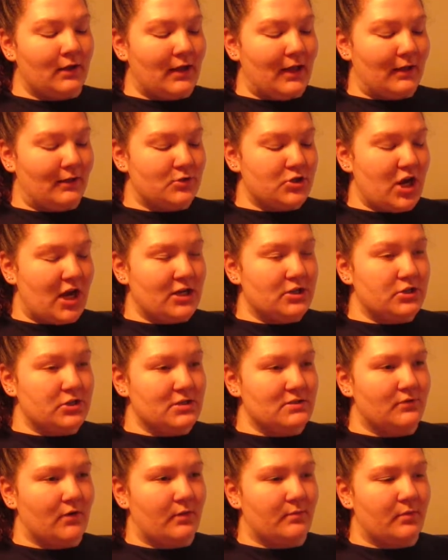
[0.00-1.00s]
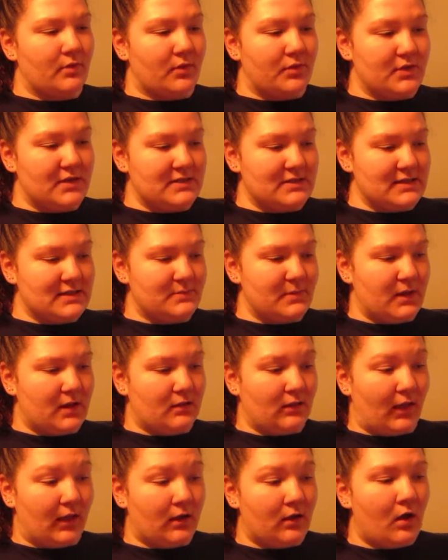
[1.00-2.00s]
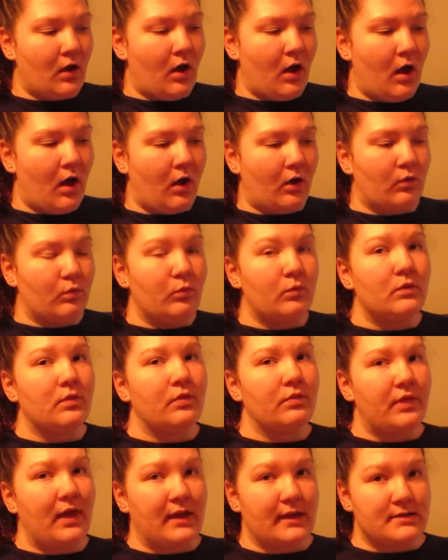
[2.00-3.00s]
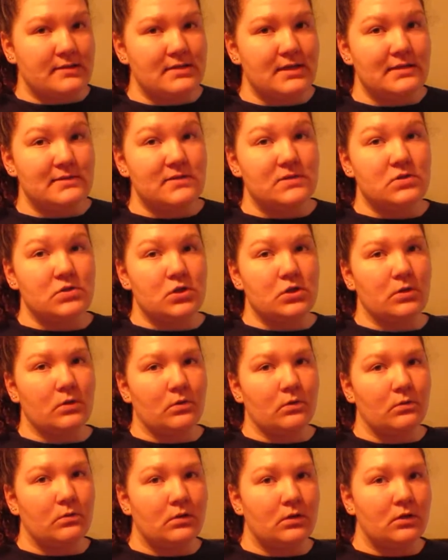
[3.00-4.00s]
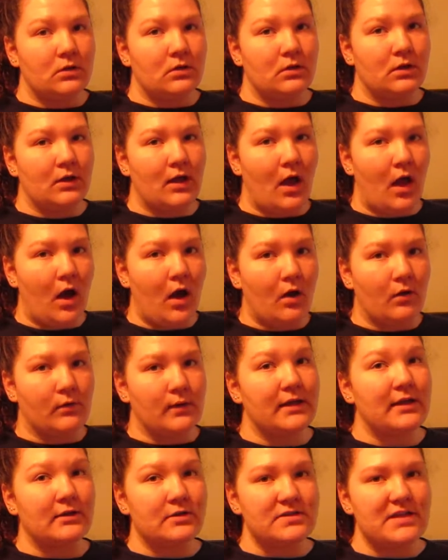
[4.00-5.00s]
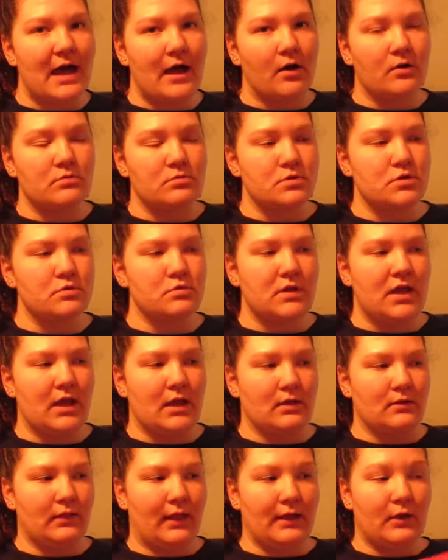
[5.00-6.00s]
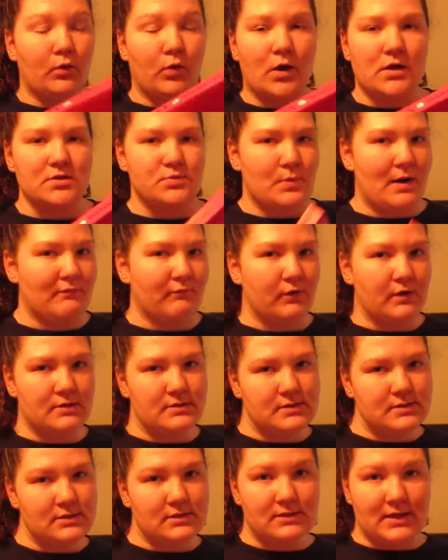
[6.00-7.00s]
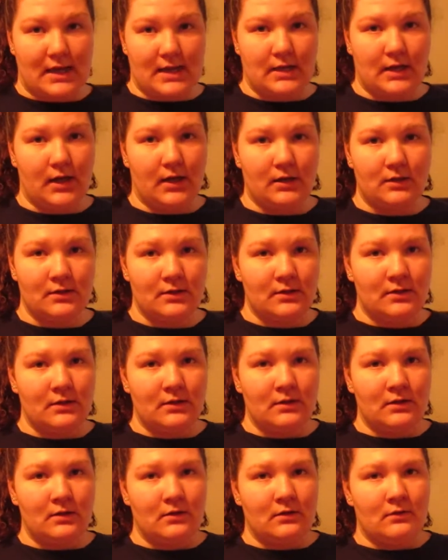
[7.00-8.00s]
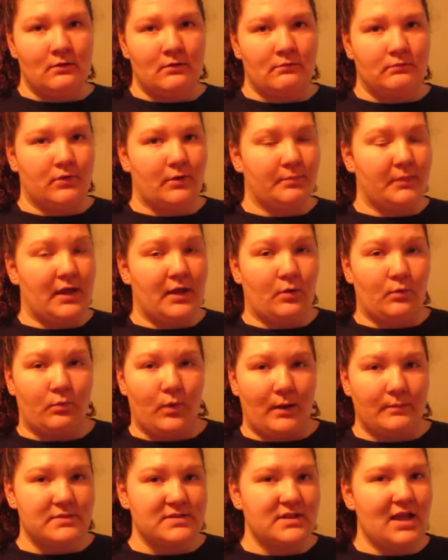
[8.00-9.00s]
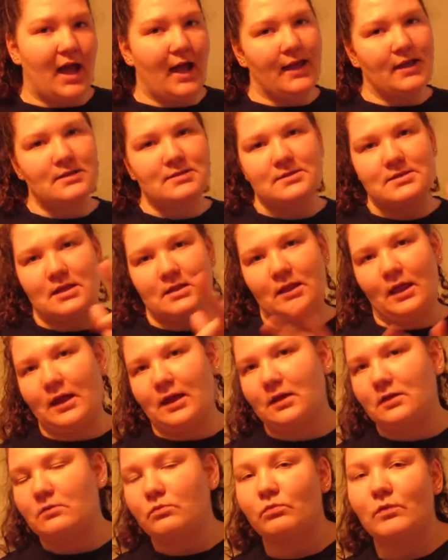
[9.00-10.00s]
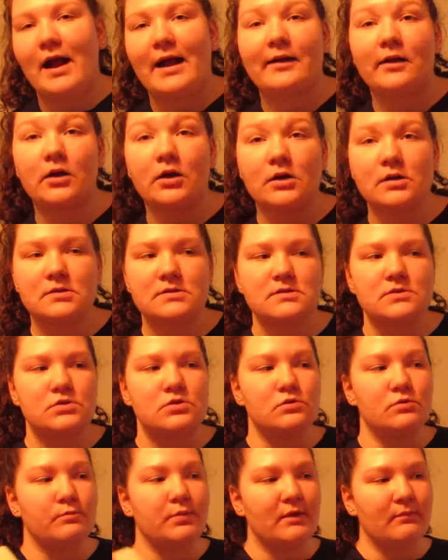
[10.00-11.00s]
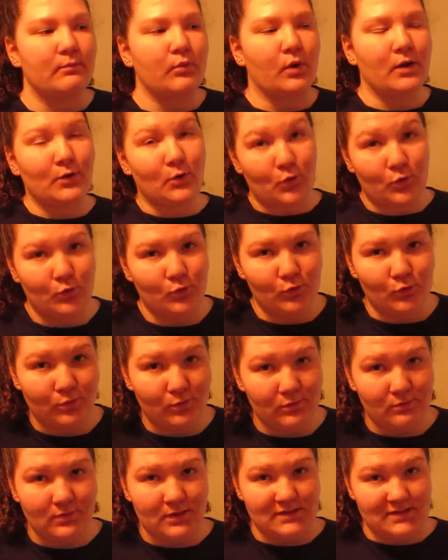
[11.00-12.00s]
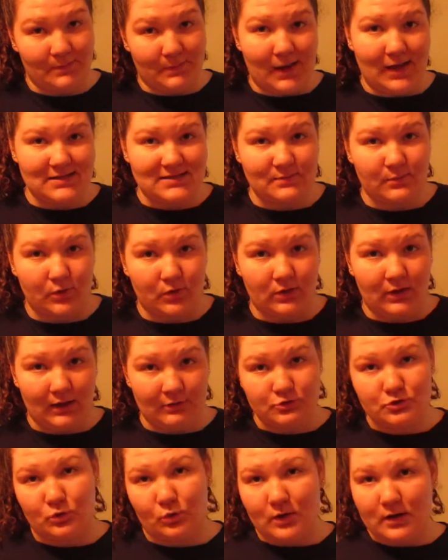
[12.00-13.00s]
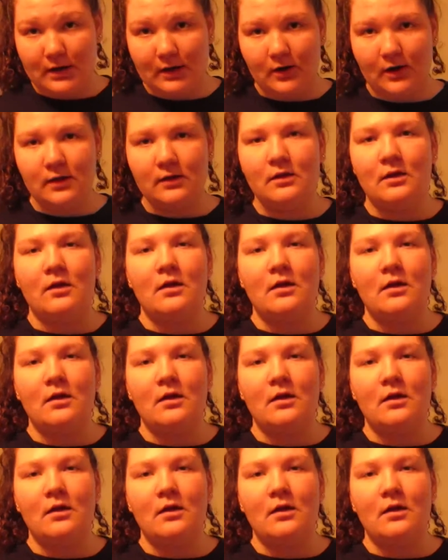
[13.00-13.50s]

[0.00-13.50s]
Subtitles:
it changes from the thesis being like, oh, they exist, to, oh, here's how you can, like, cross-reference data from, like, websites and, like, records to pinpoint who is a possible extraordinary,